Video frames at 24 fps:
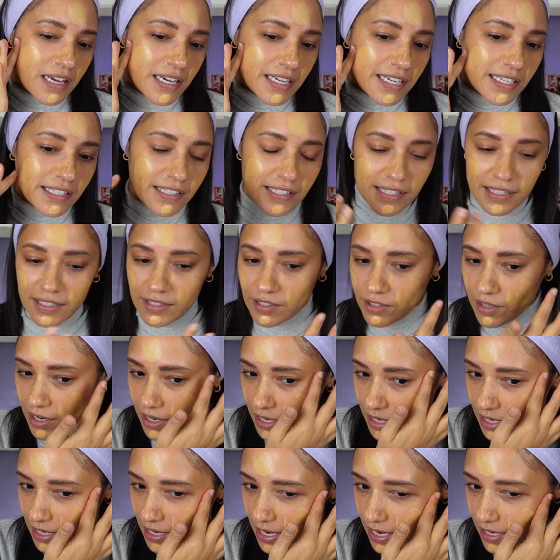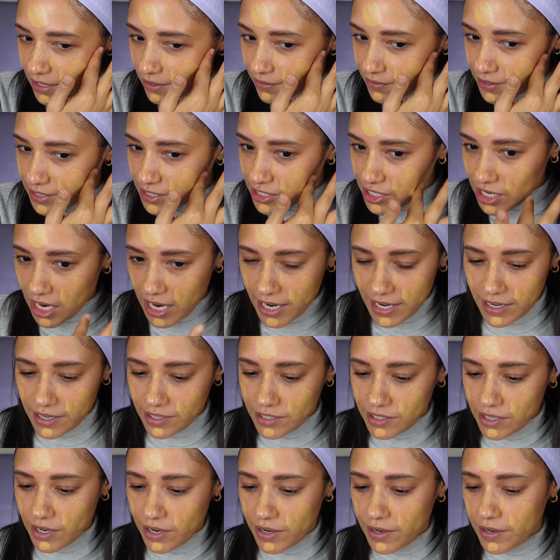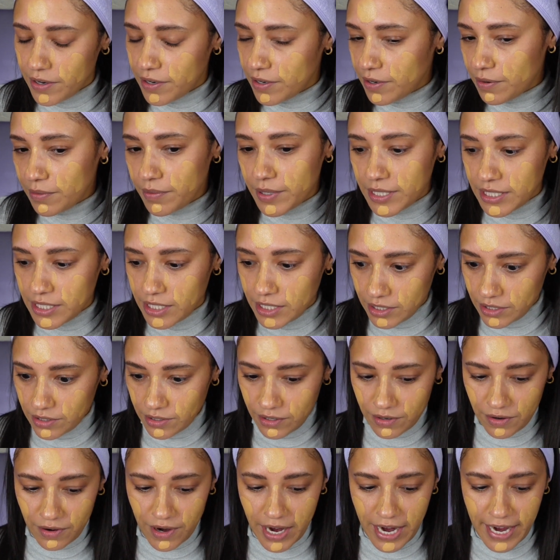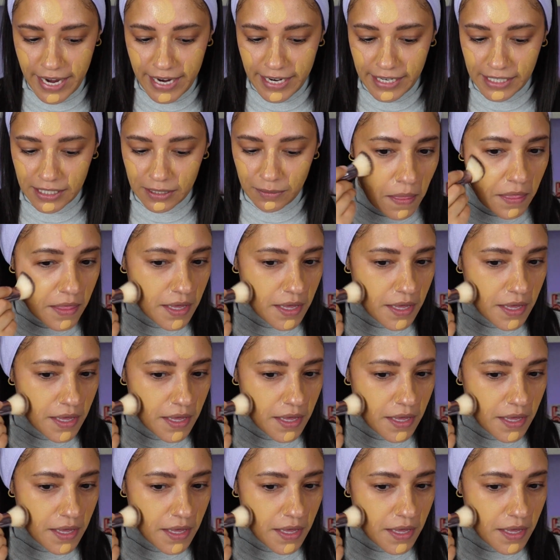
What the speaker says: I can see it's got a yellowish undertone, which is great.